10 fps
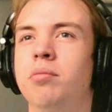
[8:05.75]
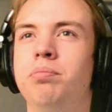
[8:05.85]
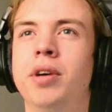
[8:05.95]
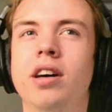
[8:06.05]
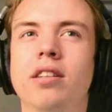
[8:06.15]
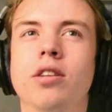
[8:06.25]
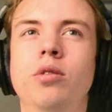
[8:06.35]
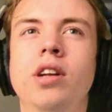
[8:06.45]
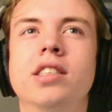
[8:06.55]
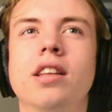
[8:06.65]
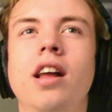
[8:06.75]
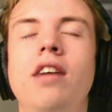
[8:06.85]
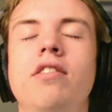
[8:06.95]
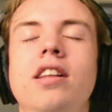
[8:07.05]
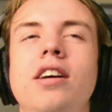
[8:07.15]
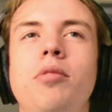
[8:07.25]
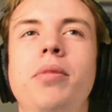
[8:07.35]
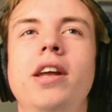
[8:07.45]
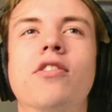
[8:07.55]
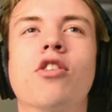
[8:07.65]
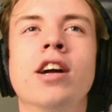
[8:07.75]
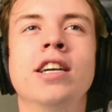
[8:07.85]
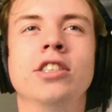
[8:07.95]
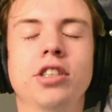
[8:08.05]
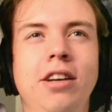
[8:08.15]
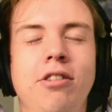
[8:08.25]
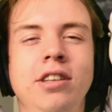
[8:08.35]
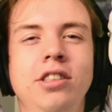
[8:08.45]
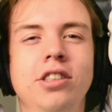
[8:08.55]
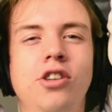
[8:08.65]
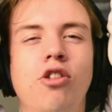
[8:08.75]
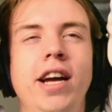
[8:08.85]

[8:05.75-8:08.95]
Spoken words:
But who doesn't love a little bit of cringe? Cringe is great.